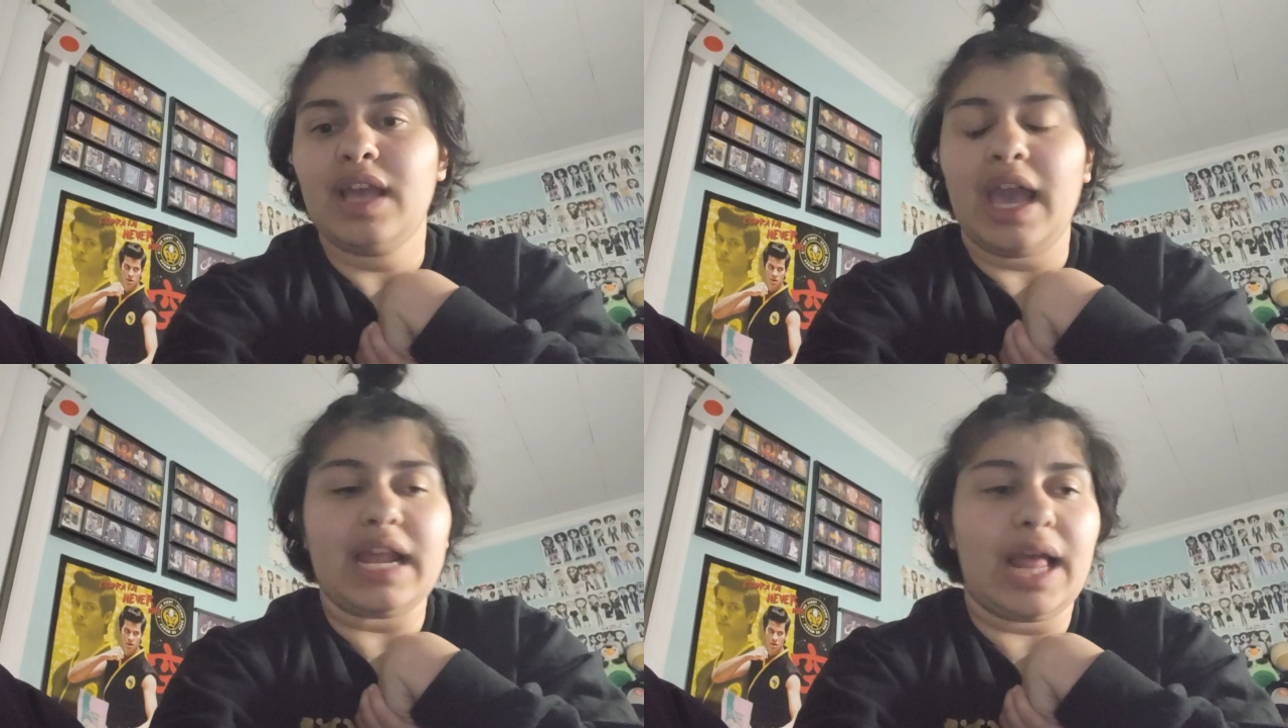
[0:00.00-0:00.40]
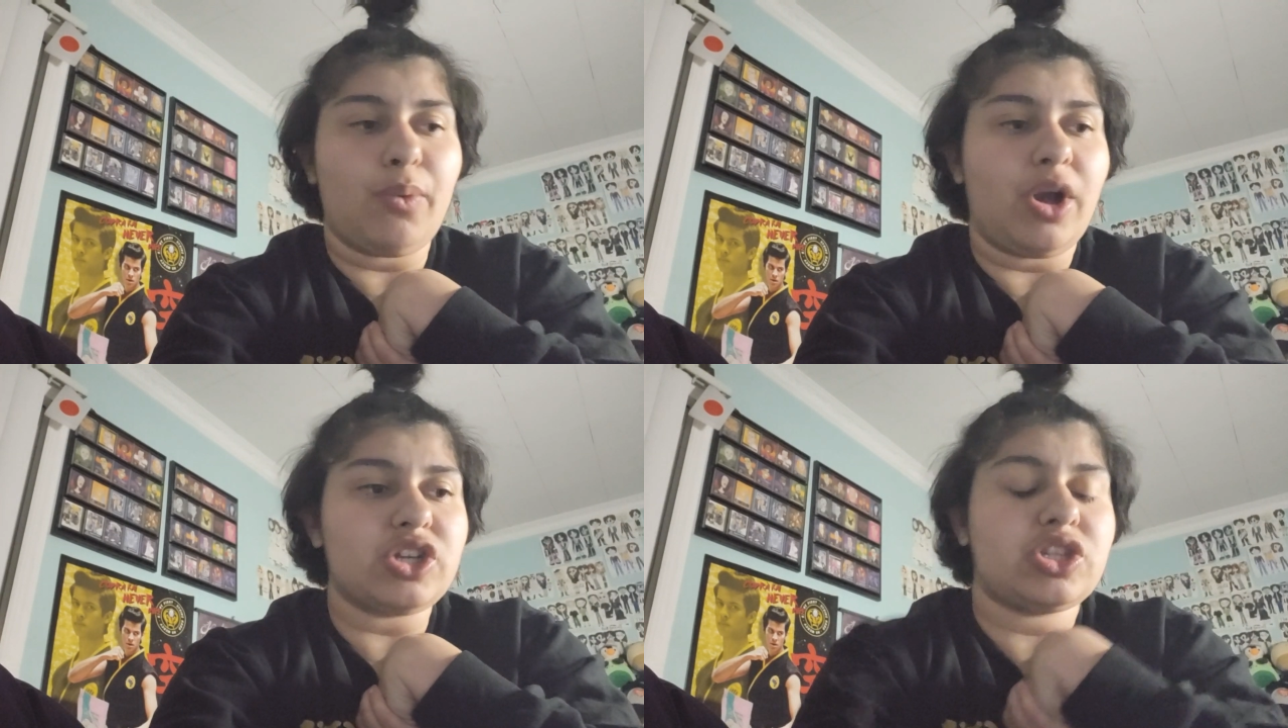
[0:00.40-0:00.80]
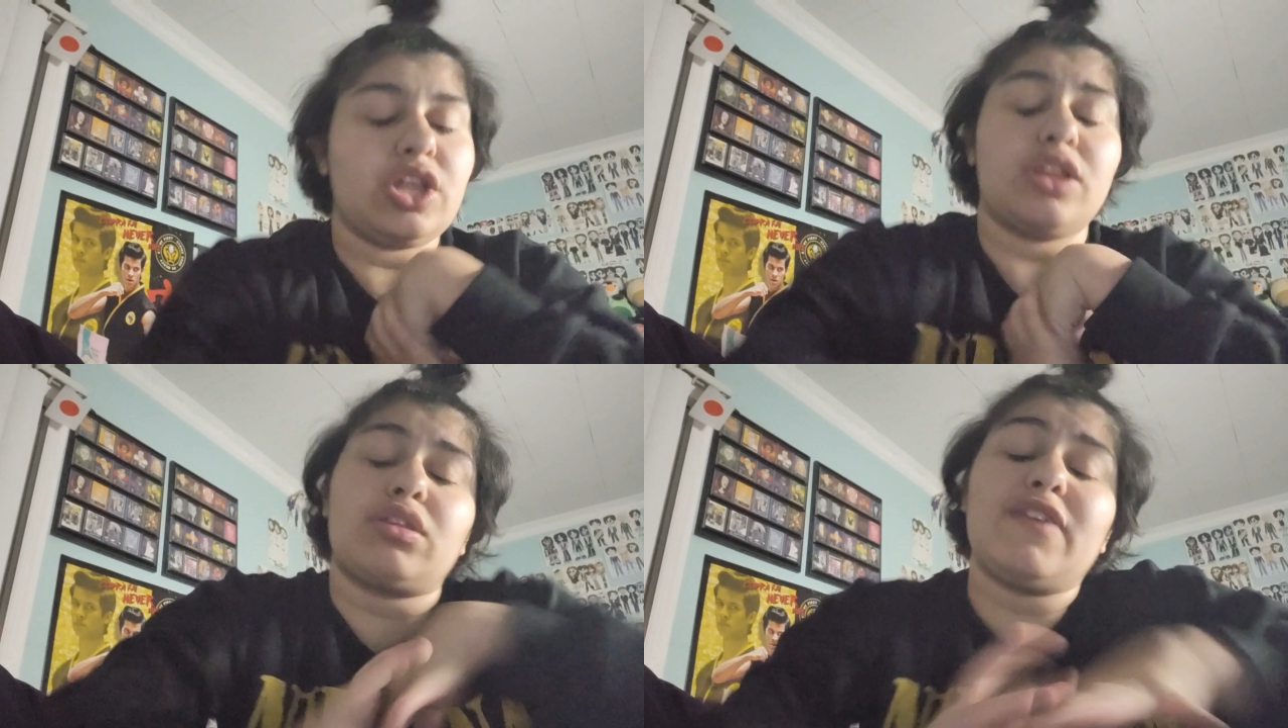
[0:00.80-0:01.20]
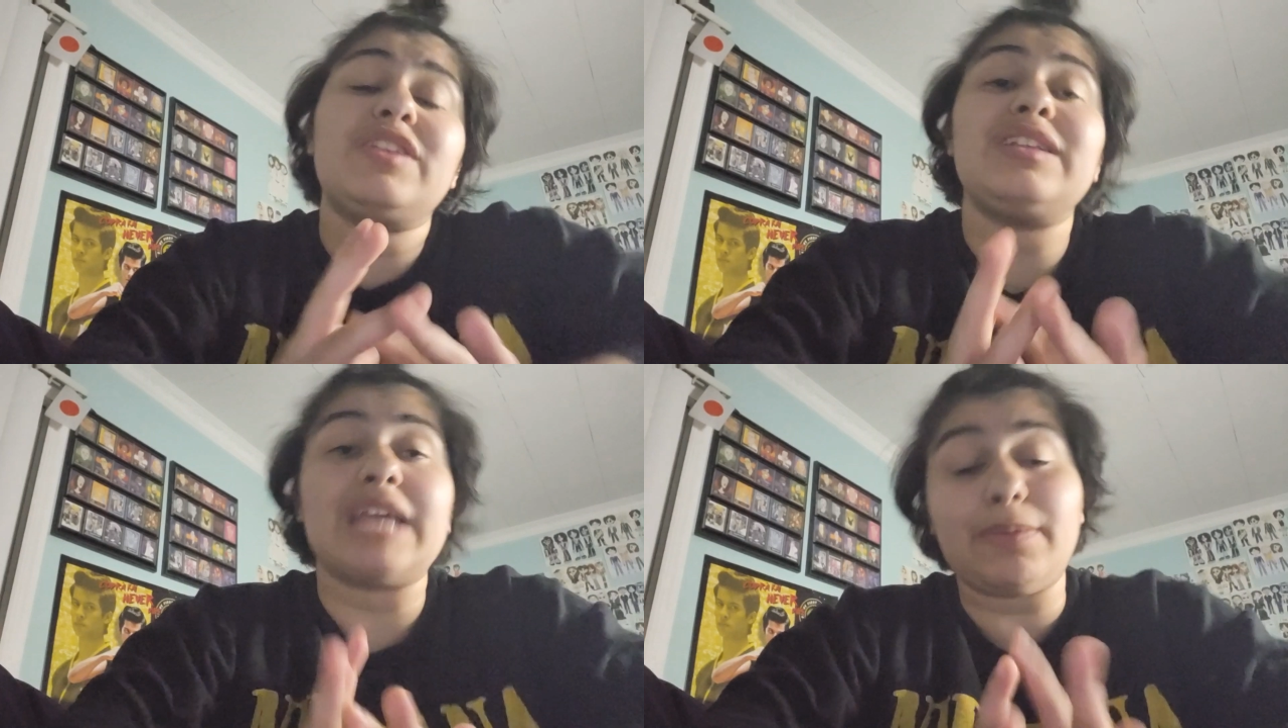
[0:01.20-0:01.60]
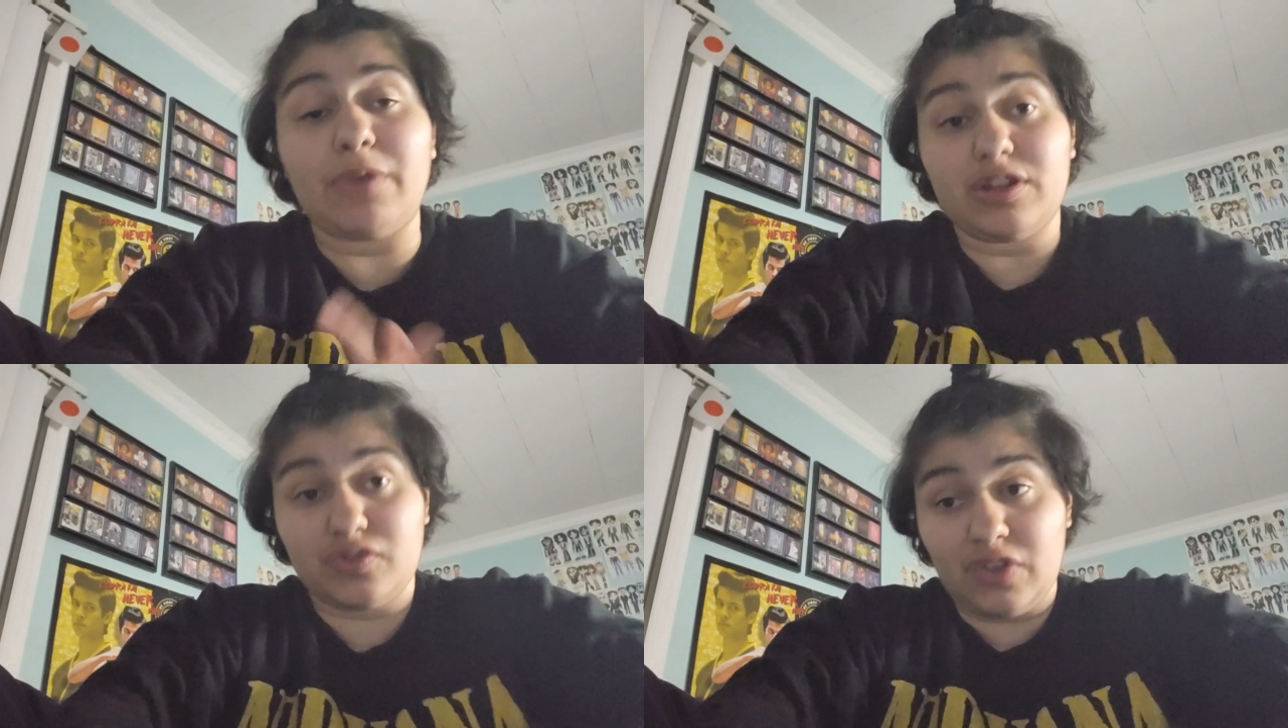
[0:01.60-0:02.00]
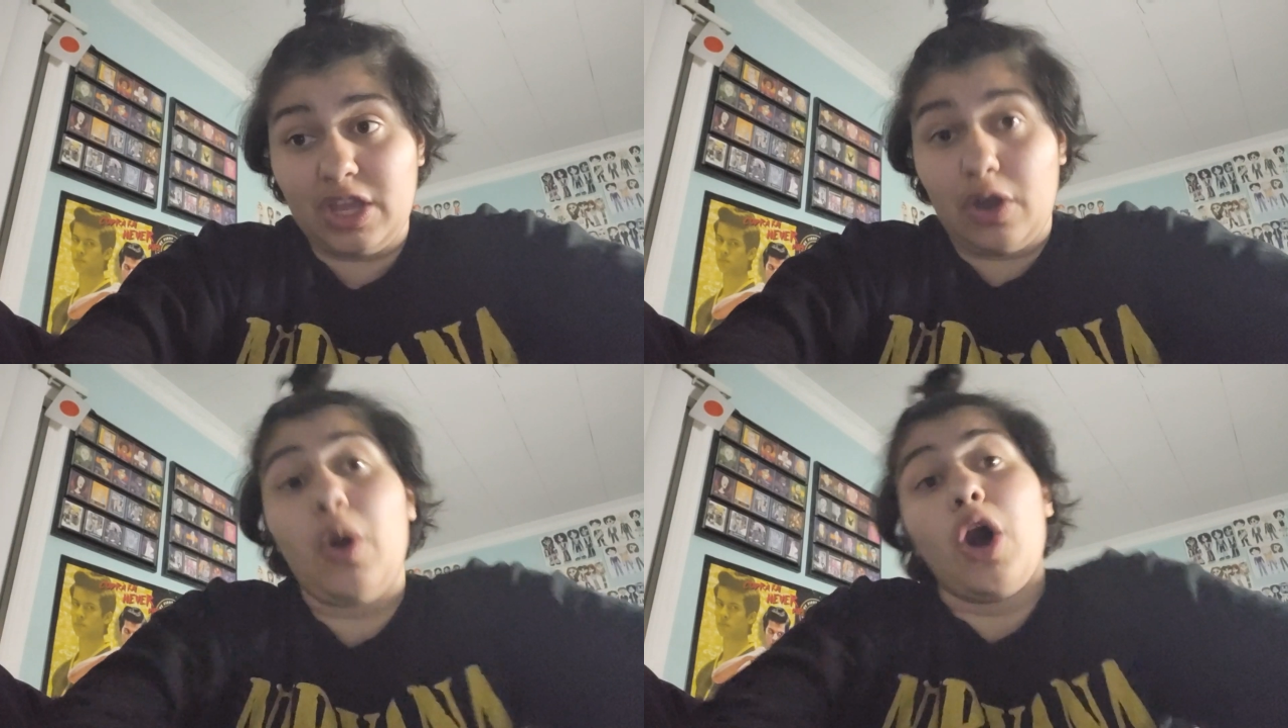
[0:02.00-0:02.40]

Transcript: And I watched the Thrifty Typewriters video